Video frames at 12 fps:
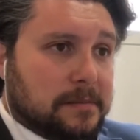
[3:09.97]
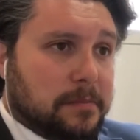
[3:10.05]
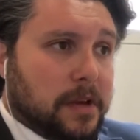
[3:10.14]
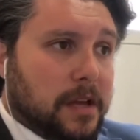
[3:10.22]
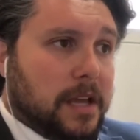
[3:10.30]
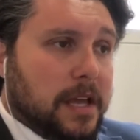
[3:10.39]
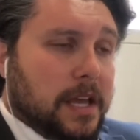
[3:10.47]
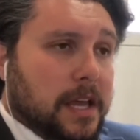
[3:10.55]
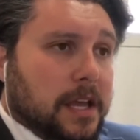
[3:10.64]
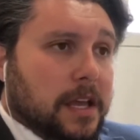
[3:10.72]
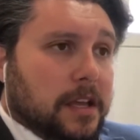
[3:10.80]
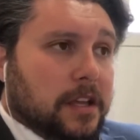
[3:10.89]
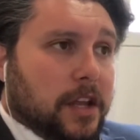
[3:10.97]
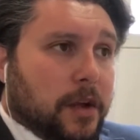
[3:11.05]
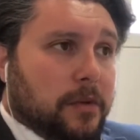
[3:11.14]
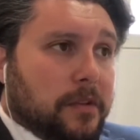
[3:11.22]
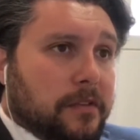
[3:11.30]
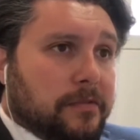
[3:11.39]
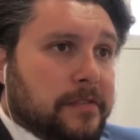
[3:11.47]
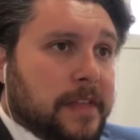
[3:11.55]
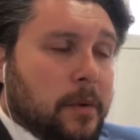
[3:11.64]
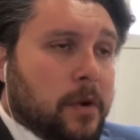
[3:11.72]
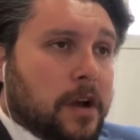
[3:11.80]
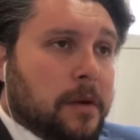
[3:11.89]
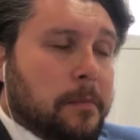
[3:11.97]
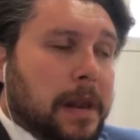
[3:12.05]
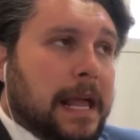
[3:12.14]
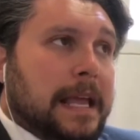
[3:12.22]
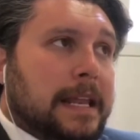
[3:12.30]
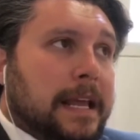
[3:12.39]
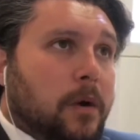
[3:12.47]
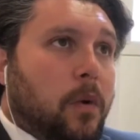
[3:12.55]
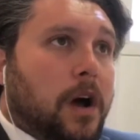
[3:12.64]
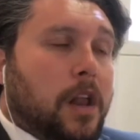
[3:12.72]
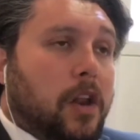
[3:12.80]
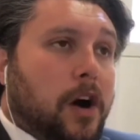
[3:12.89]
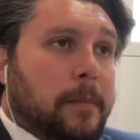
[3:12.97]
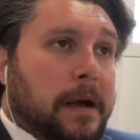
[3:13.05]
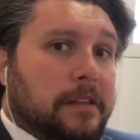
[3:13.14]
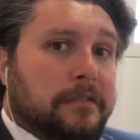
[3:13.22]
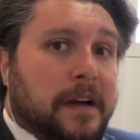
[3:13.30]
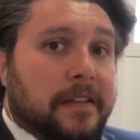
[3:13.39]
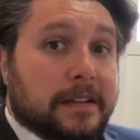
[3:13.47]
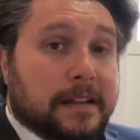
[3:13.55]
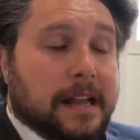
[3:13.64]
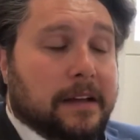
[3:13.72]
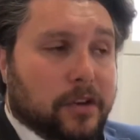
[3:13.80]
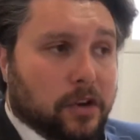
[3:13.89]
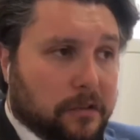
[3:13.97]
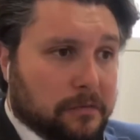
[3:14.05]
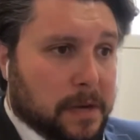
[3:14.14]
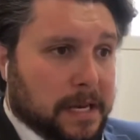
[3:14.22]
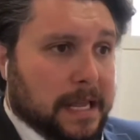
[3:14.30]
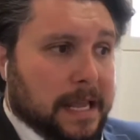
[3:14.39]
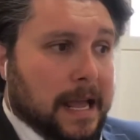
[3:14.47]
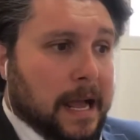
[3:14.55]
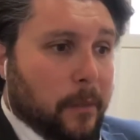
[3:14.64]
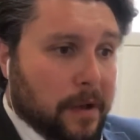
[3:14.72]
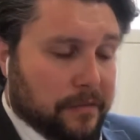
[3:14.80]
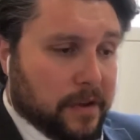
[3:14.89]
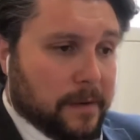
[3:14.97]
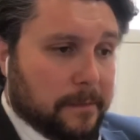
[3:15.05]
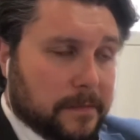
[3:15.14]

But they were complaining quite a lot about the fact they didn't have a lot of money. However,